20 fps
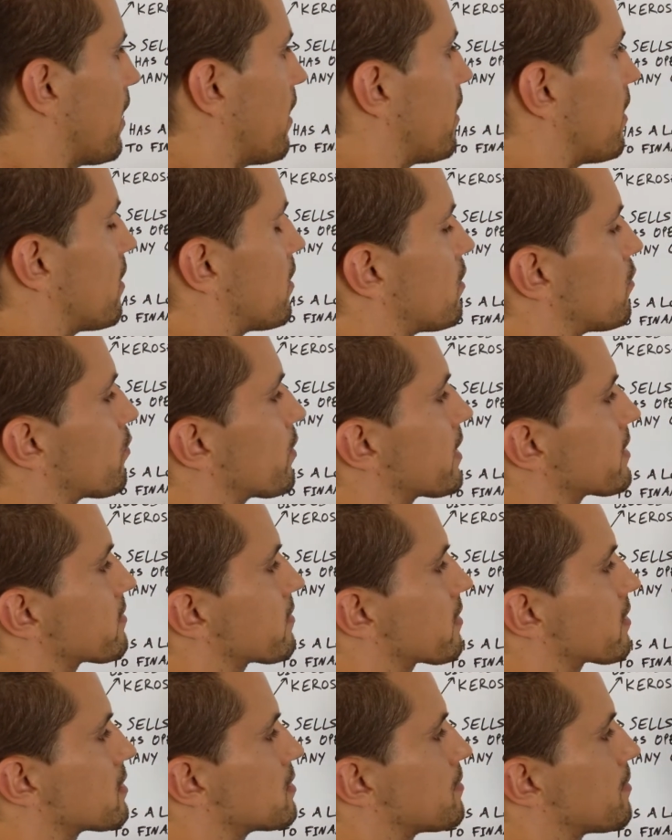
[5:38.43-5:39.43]
we're
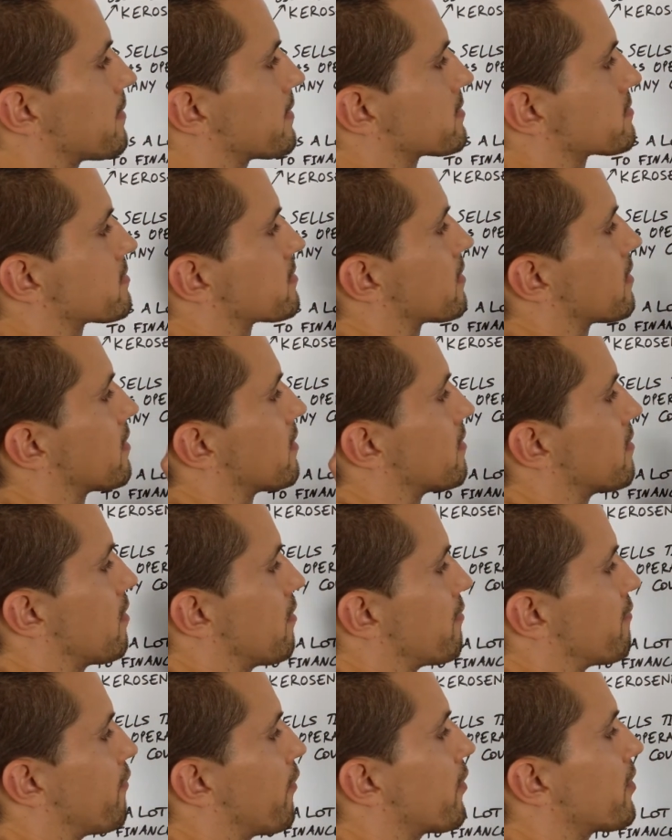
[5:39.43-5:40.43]
talking about a
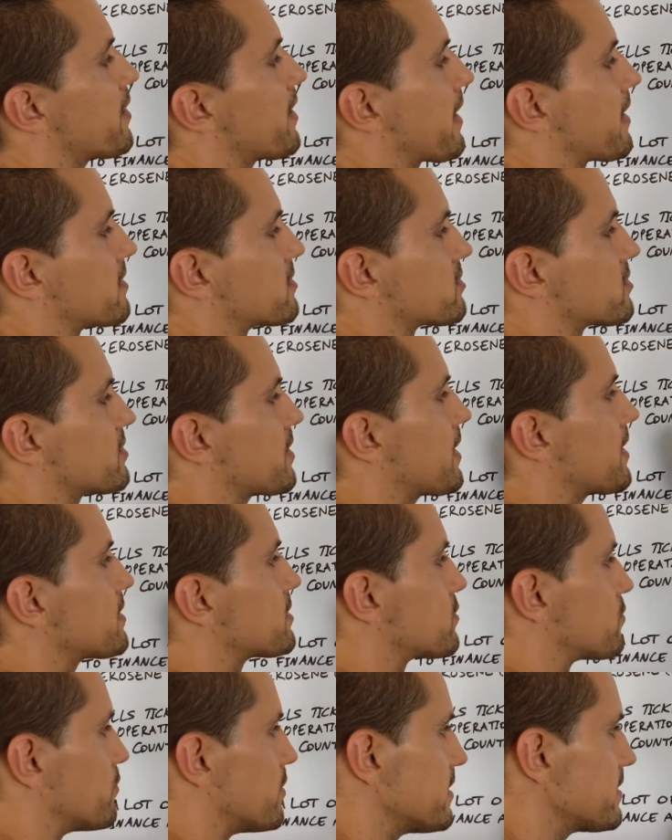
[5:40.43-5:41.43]
foreign
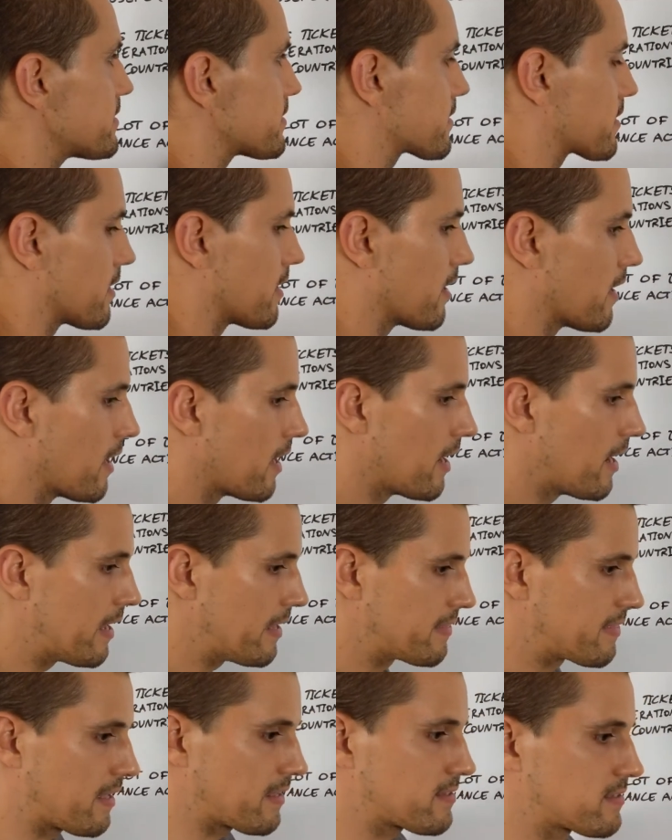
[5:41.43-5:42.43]
exchange risk.
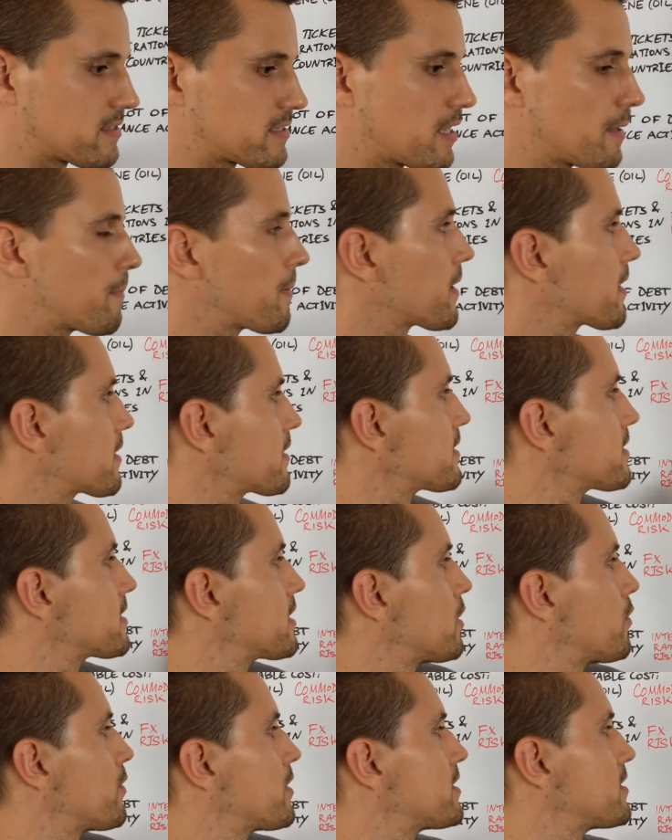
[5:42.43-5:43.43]
That's typically
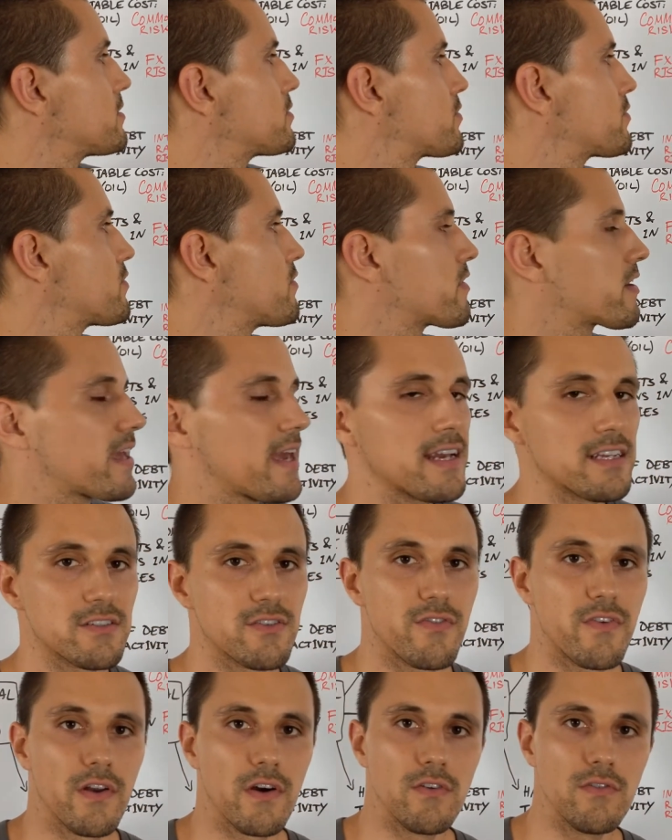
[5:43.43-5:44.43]
going into your cash
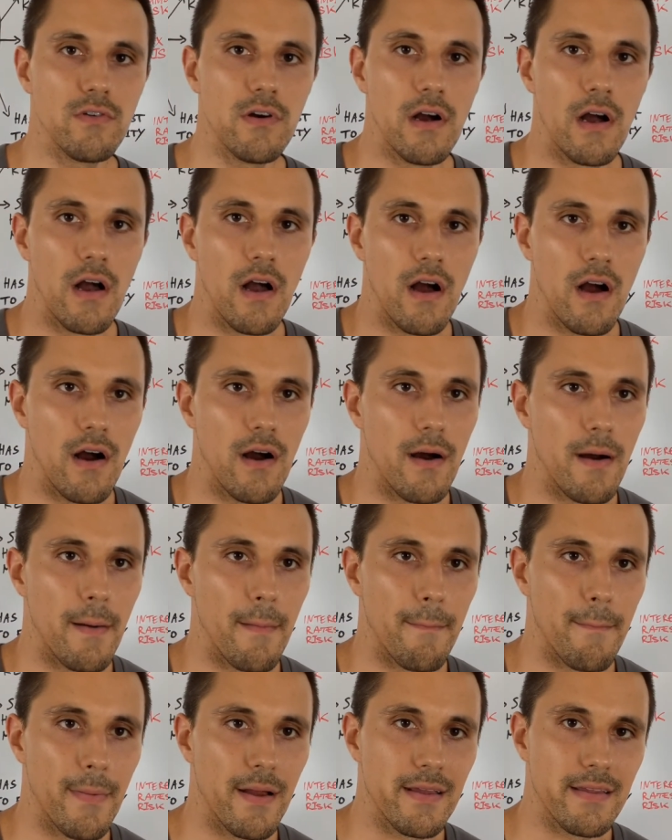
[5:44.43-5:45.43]
flow.
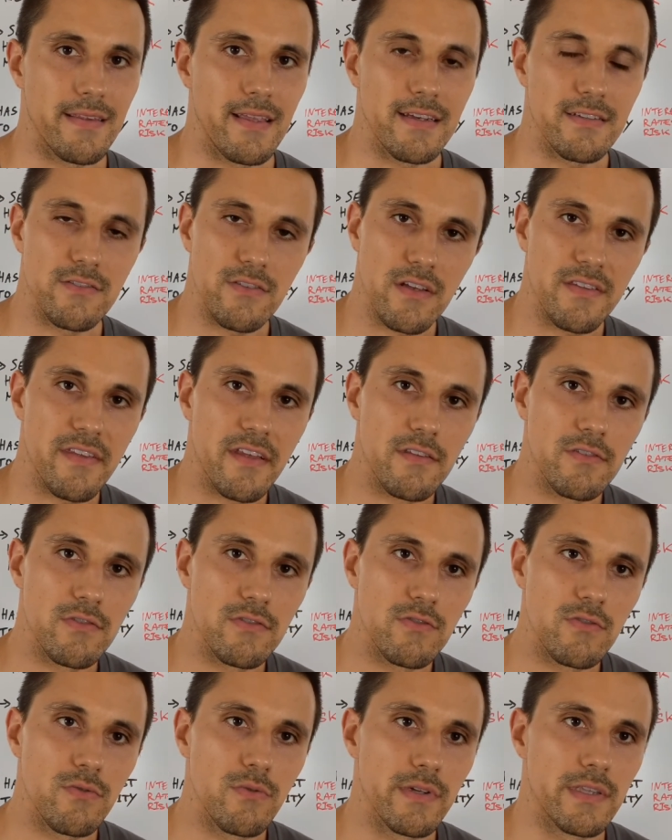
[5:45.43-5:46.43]
It has nothing to
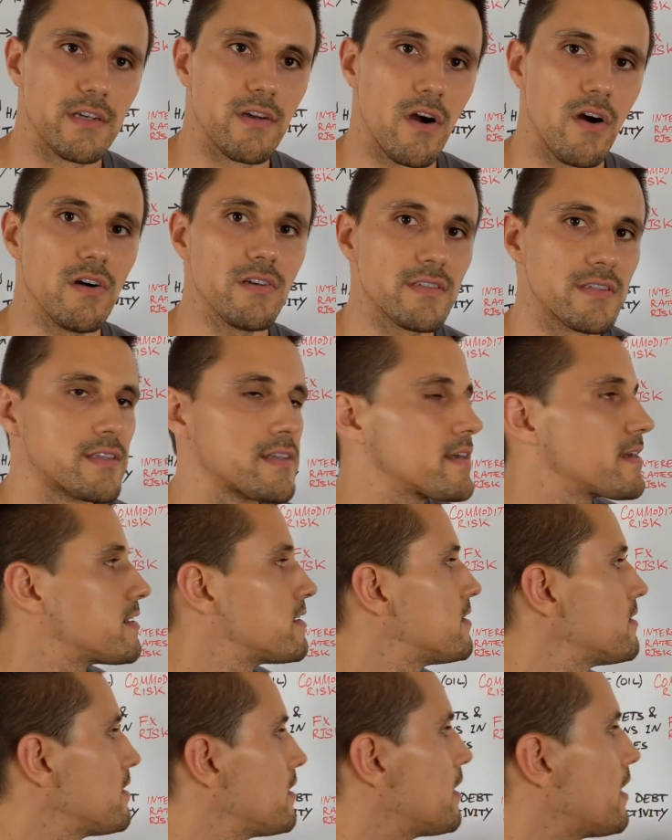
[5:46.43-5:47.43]
do with cost
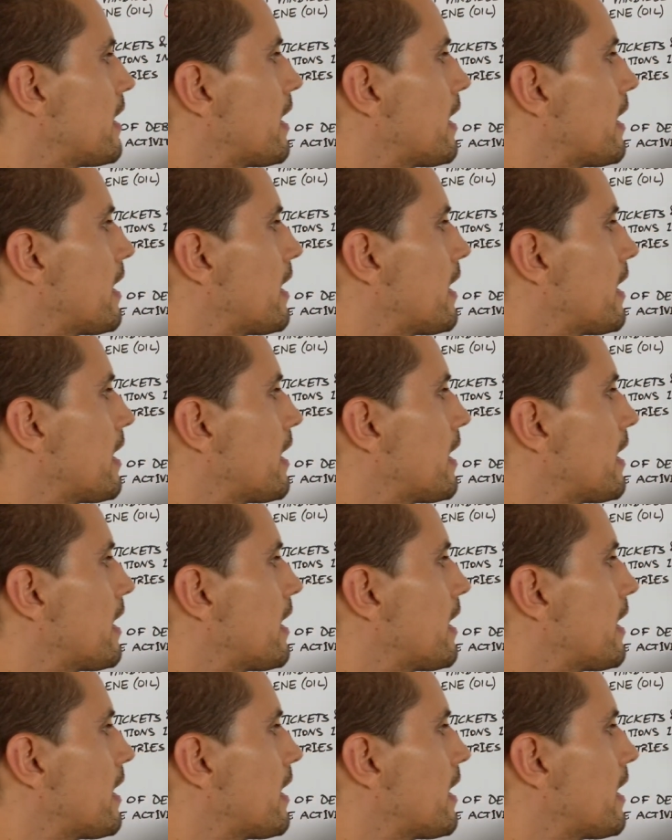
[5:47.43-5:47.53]
here.